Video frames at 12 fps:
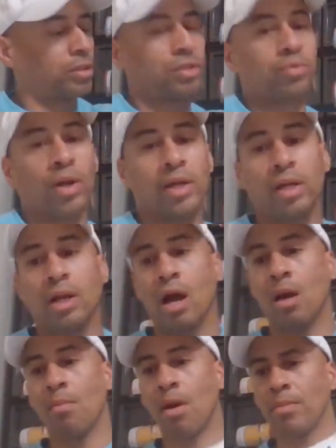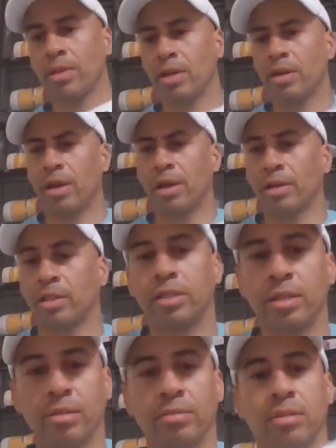this right here, the I'm Mama Year
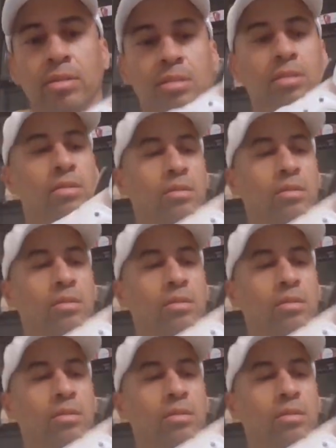Airships.